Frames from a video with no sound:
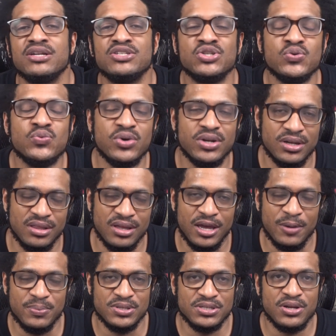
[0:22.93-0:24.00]
to another
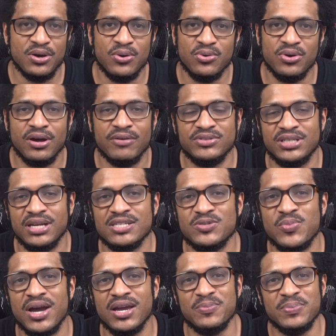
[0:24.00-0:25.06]
episode of Just
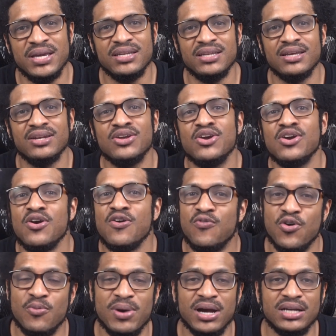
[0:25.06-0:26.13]
My Opinion for